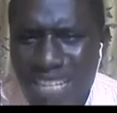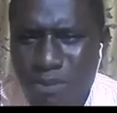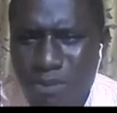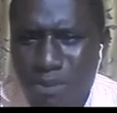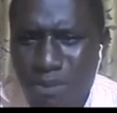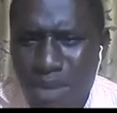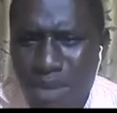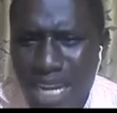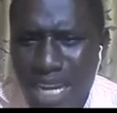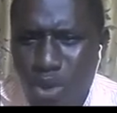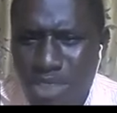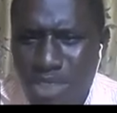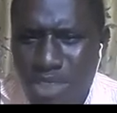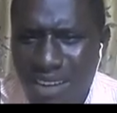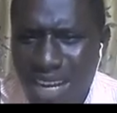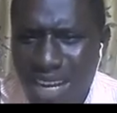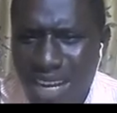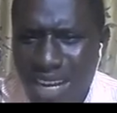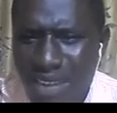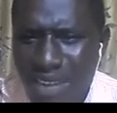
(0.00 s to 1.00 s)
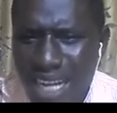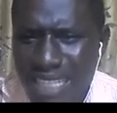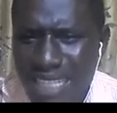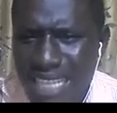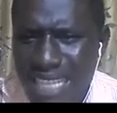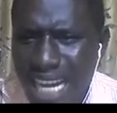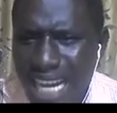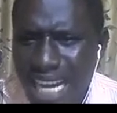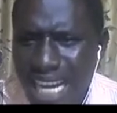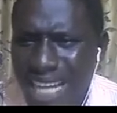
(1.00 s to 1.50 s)
price was arrived at
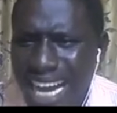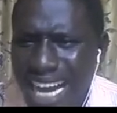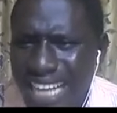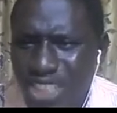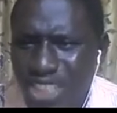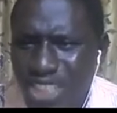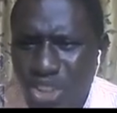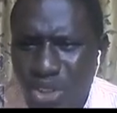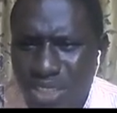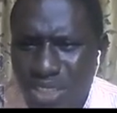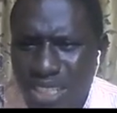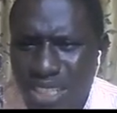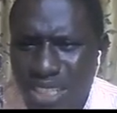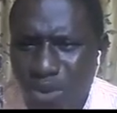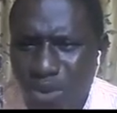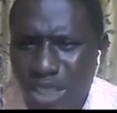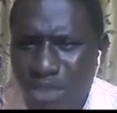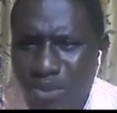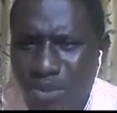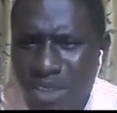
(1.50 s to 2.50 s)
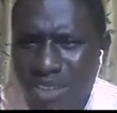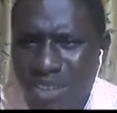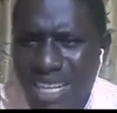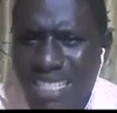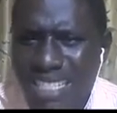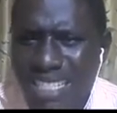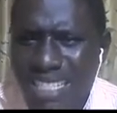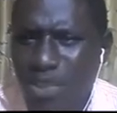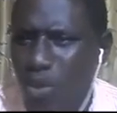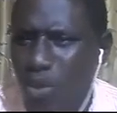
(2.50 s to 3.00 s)
after adjusting for the variance
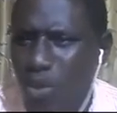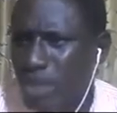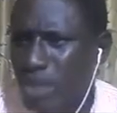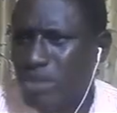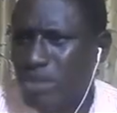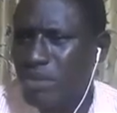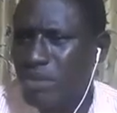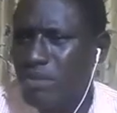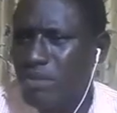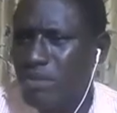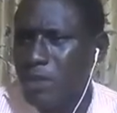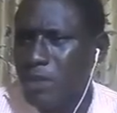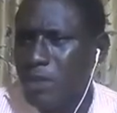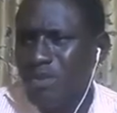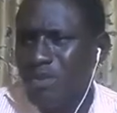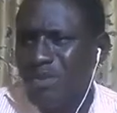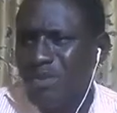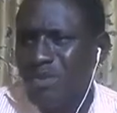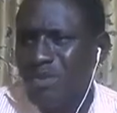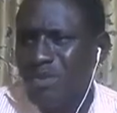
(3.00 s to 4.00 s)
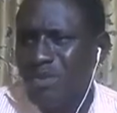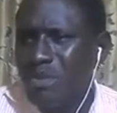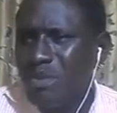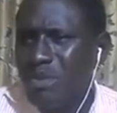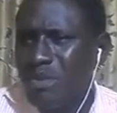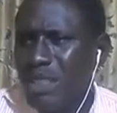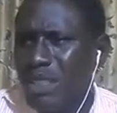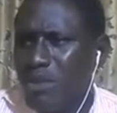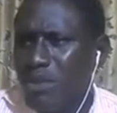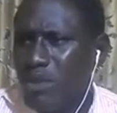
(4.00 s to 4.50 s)
in what?
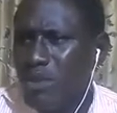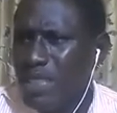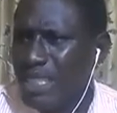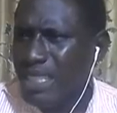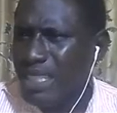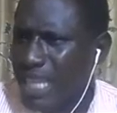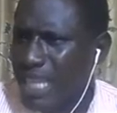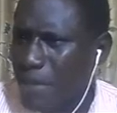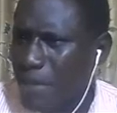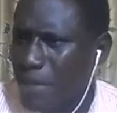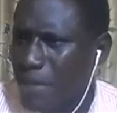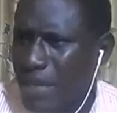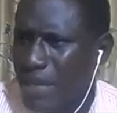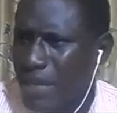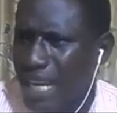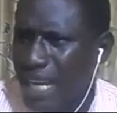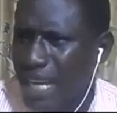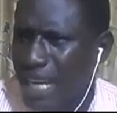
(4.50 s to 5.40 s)
In API.